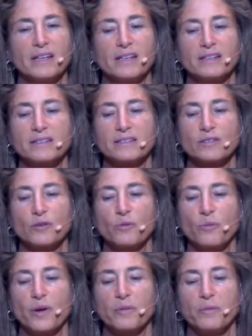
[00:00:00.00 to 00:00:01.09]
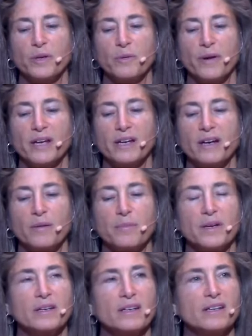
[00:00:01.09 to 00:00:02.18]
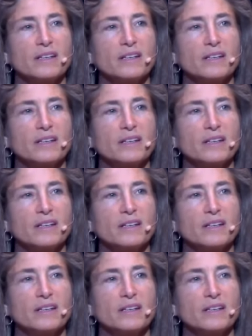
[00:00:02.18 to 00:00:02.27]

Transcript: It's when we wake up and